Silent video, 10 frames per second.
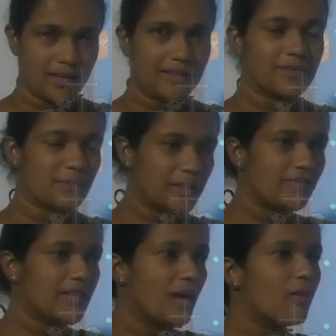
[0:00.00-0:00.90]
That means
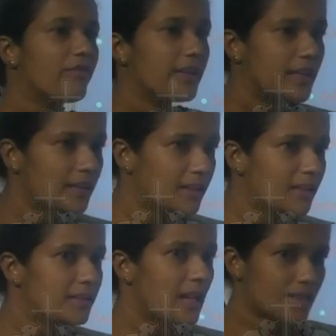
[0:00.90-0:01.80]
we are offering
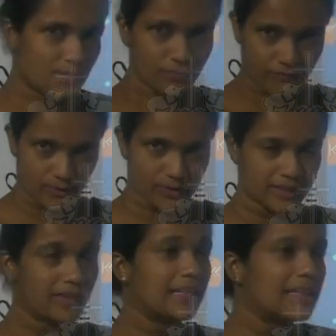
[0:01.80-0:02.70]
a glass of water,